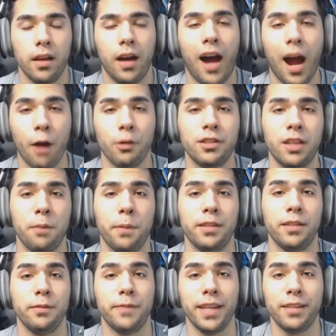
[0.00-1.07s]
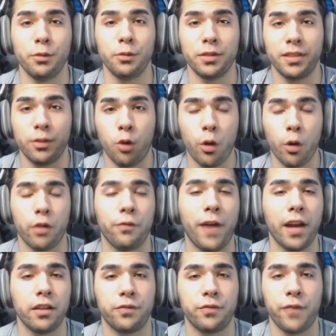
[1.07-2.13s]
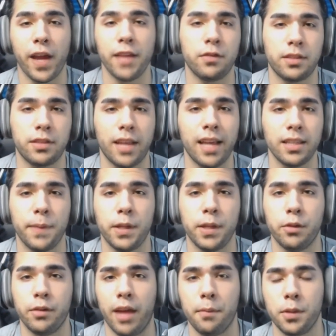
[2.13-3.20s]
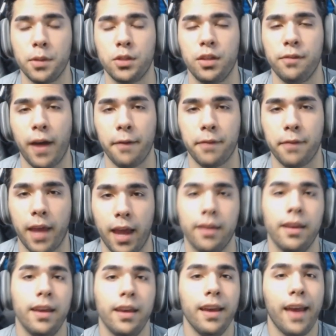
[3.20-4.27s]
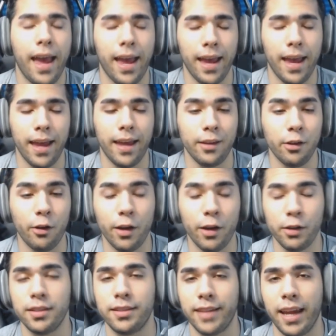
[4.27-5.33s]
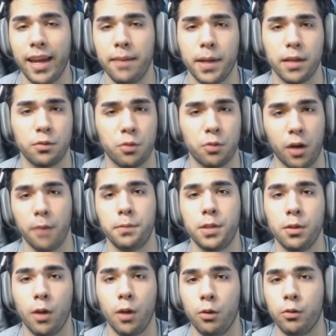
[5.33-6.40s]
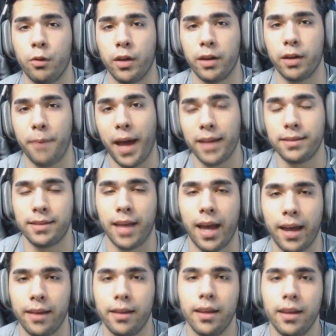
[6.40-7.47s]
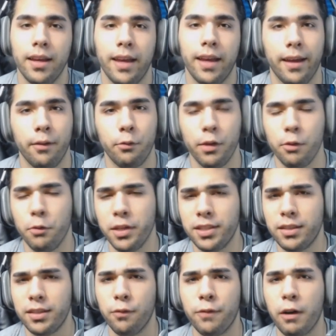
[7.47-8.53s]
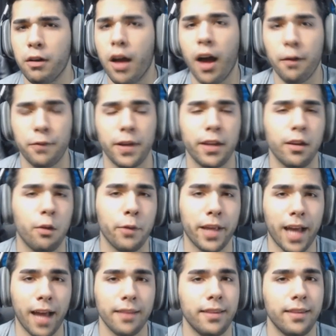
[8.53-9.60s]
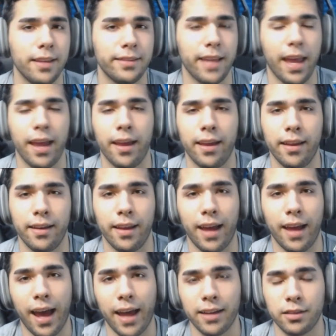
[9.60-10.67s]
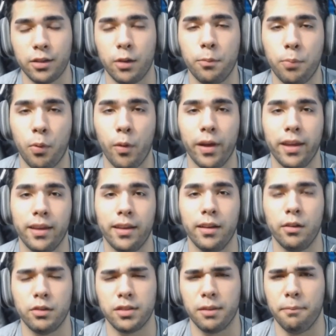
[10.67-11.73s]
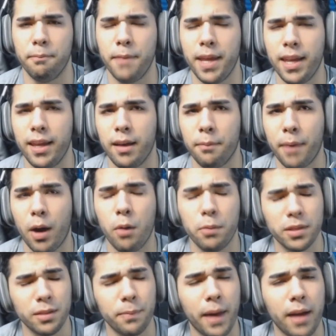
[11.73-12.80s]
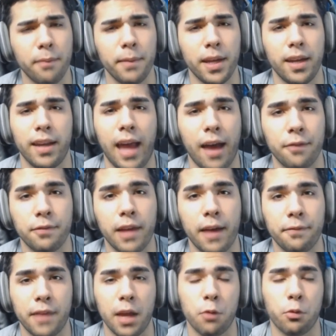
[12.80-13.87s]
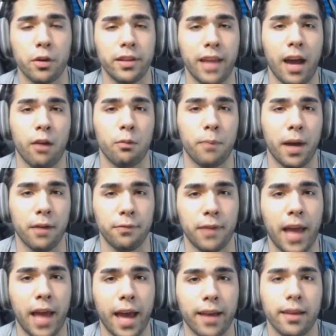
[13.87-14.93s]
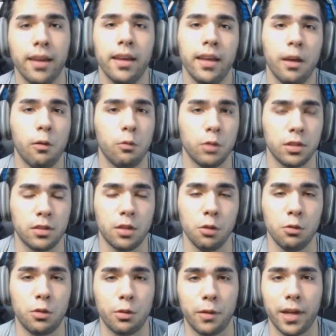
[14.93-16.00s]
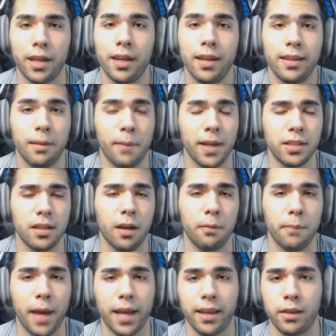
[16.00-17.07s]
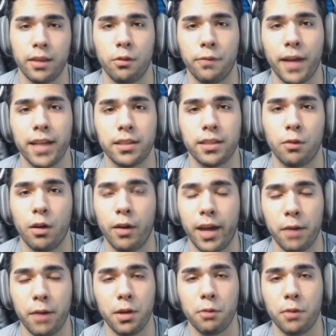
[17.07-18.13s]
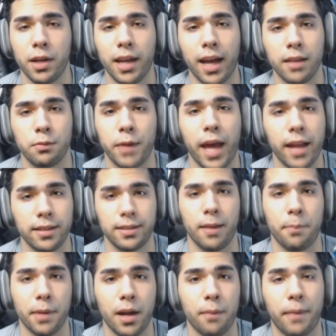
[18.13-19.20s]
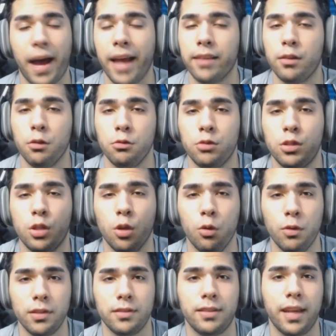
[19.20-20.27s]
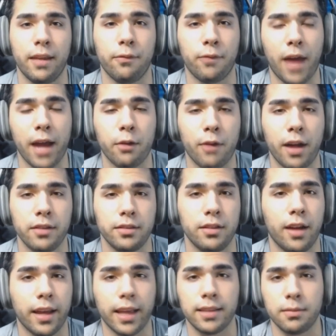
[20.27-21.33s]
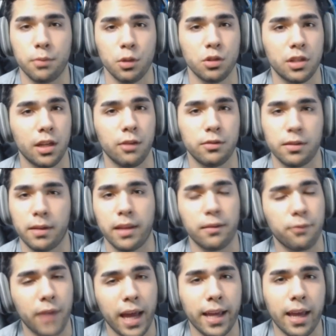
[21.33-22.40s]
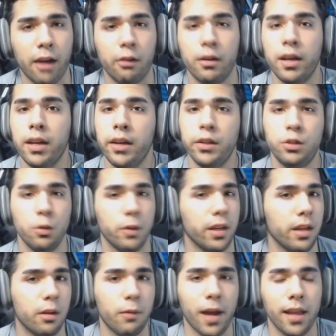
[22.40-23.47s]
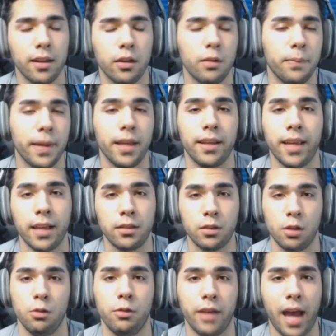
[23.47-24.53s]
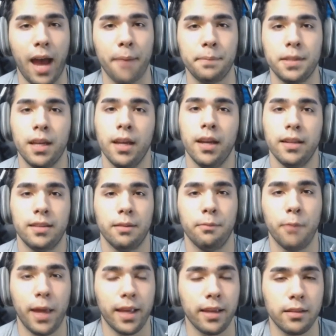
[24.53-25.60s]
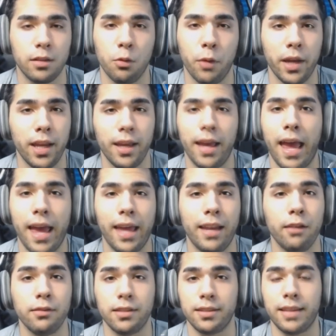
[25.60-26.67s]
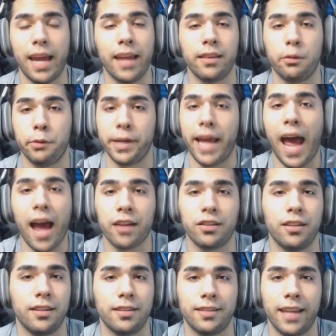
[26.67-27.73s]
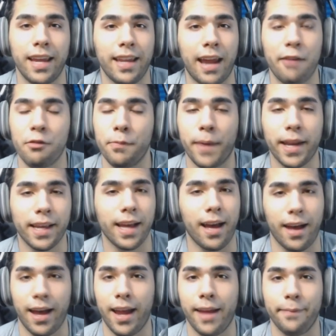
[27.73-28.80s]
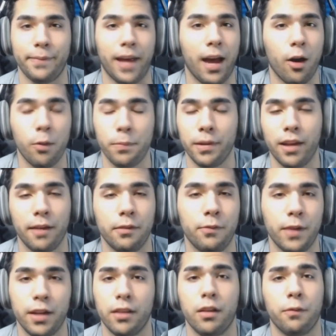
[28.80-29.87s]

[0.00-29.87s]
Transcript: Alright, what's up YouTube? This was quarterfinals, FaZe versus SB during the MLG 5K. And, you know, it was insane because we're up 2-0 going to bad side. And we still felt confident, you know, we got this. And at a certain point, it was a minute, almost about a minute and a half left. And we're down by a flag. It was 2-3. They managed to come back and get 3 flags in a row. And we realized we had to step it up. I do 2 insane flag routes. You know, I get some huge kills to get the flag out, juking it around a little bit, get 2 caps to make it to win it. And it was insane. The reaction is insane. Everybody got hyped. I hope you loved the video.